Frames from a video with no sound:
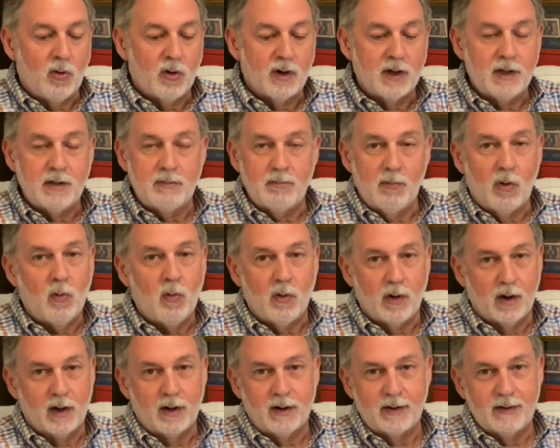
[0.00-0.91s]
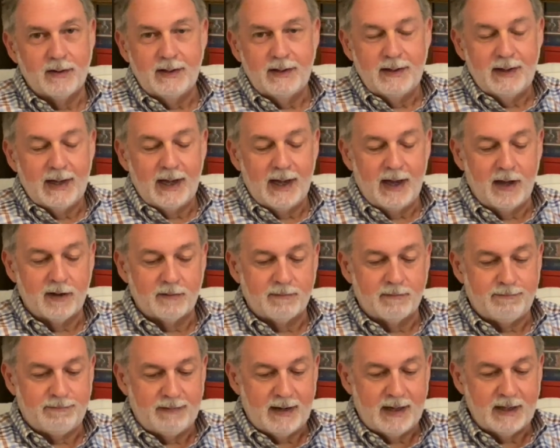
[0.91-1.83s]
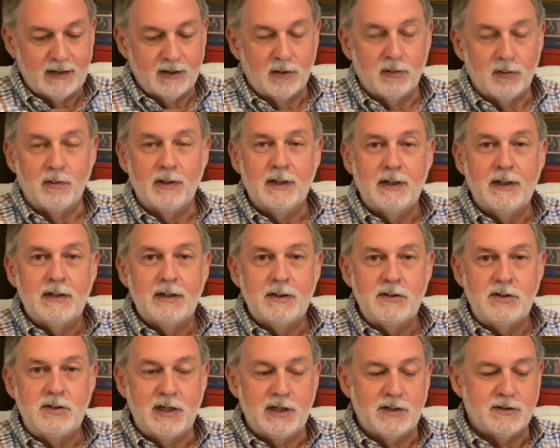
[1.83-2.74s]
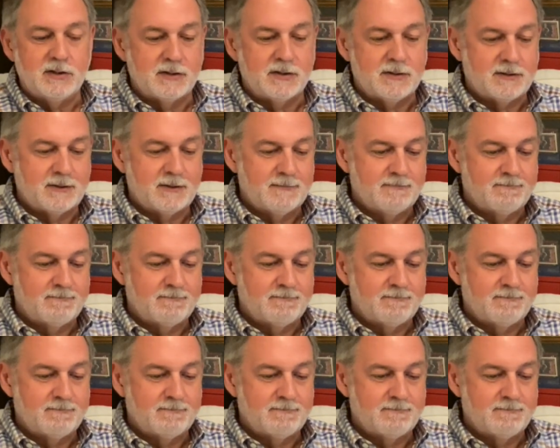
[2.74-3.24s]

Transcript: and more how to follow Jesus.